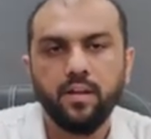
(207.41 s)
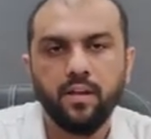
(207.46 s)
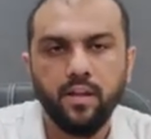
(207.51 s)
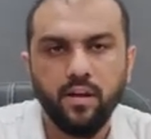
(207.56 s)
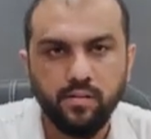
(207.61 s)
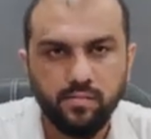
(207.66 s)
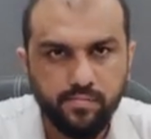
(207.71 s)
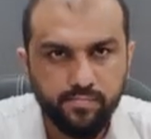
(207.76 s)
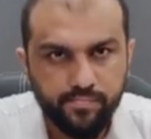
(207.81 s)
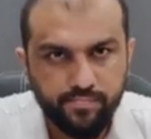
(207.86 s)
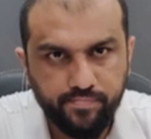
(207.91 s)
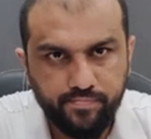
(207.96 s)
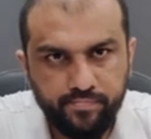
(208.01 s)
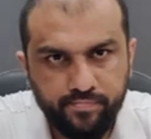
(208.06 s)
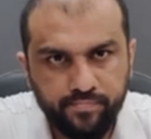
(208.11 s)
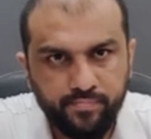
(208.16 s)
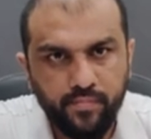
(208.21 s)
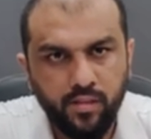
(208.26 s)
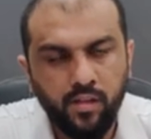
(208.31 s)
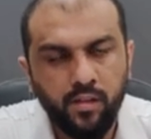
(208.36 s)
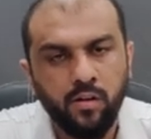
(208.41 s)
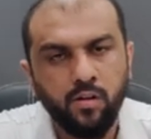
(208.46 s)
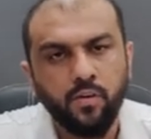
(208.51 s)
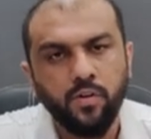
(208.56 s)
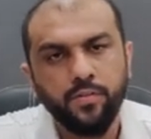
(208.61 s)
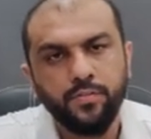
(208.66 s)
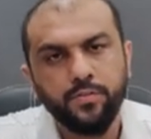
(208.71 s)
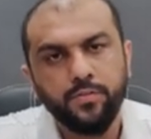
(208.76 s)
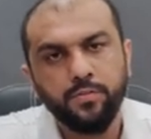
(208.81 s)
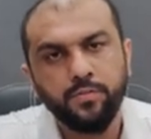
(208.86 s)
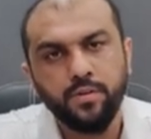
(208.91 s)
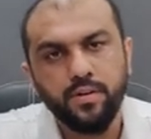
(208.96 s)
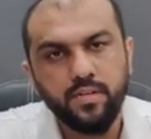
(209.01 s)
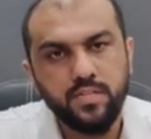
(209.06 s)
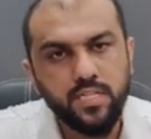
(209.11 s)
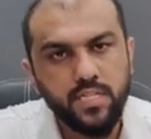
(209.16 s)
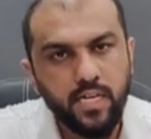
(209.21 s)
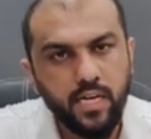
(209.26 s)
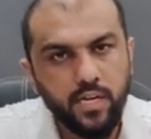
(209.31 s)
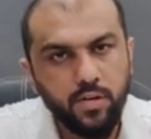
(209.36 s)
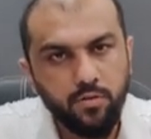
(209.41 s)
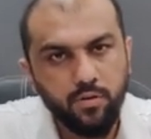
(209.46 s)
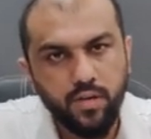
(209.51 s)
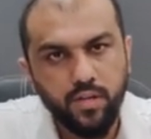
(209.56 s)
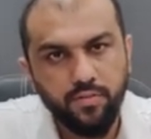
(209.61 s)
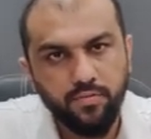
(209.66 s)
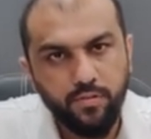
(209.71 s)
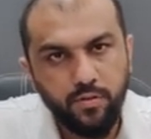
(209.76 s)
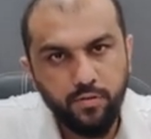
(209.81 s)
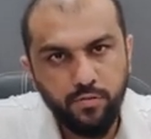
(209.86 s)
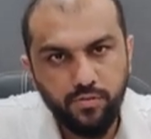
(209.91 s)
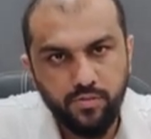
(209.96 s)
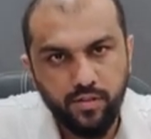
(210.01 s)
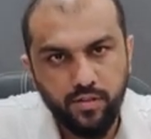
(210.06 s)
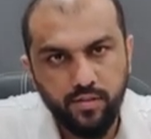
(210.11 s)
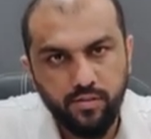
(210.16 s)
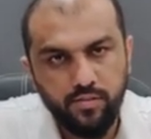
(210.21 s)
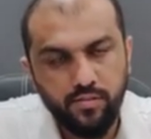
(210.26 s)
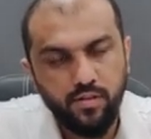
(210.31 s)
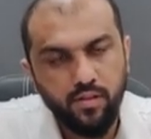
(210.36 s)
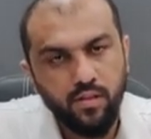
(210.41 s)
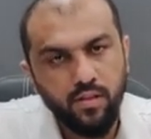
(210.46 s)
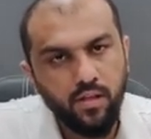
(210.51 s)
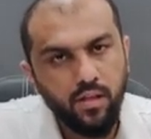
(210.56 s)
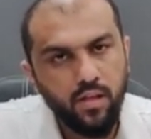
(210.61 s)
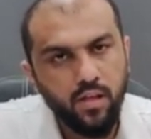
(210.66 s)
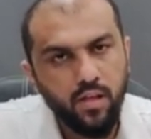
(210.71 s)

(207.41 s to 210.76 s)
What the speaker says: Now, a lot of students tend to confuse this.